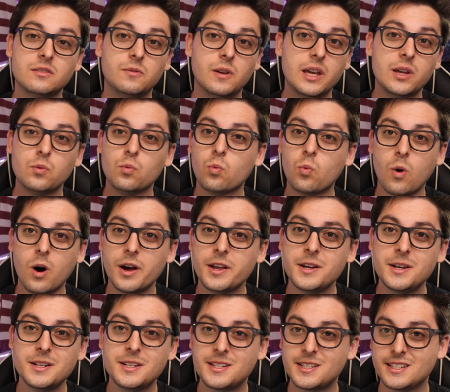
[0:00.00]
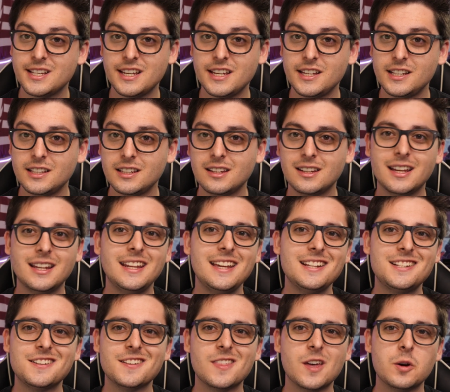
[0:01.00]
in one scene, and
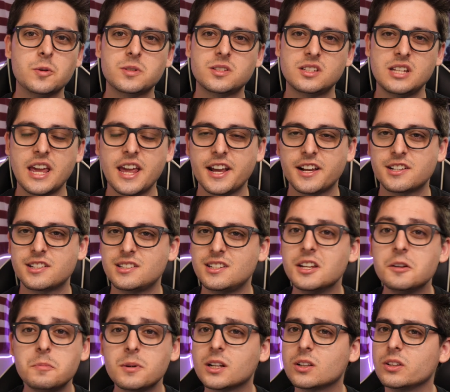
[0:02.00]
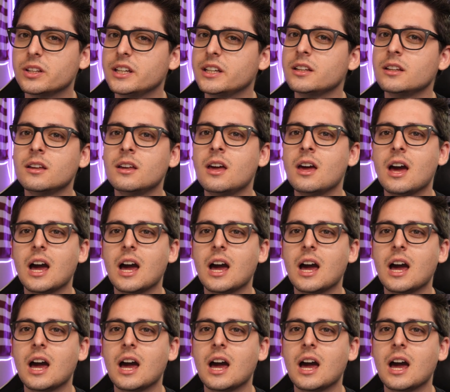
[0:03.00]
each of those takes, typically,